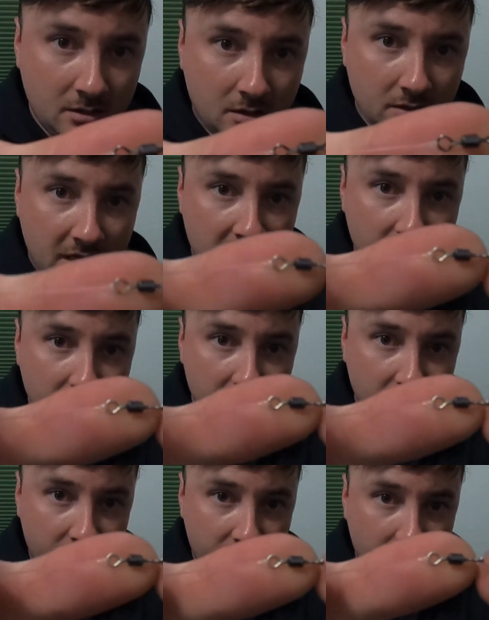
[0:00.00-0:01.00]
on
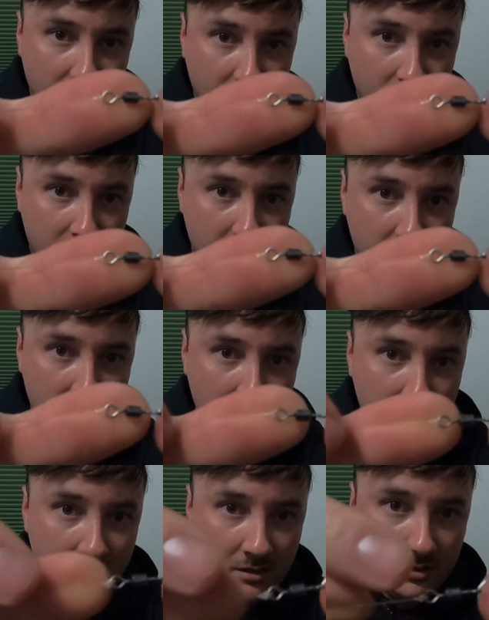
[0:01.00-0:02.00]
having fluoro
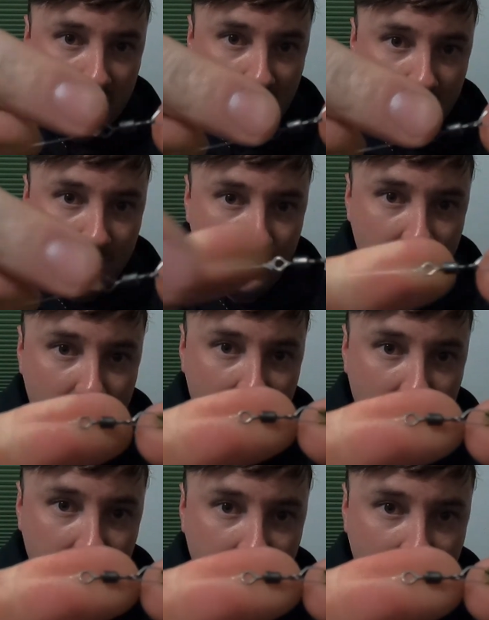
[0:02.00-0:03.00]
tied up to a
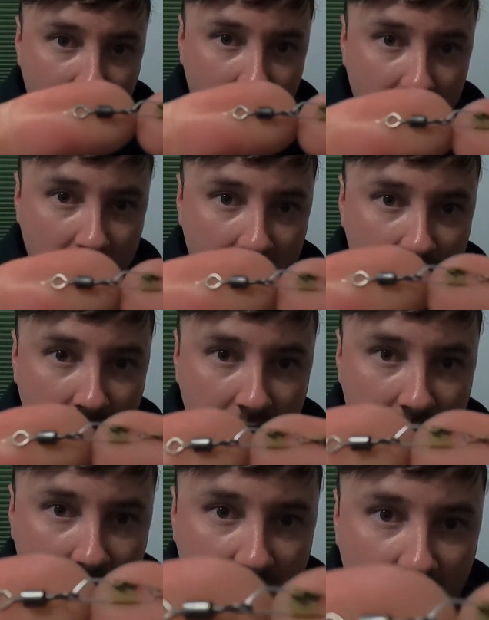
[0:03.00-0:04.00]
barrel swivel,
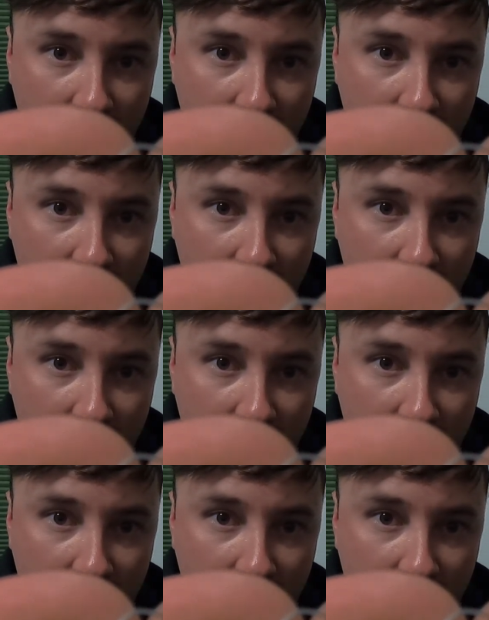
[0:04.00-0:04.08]
and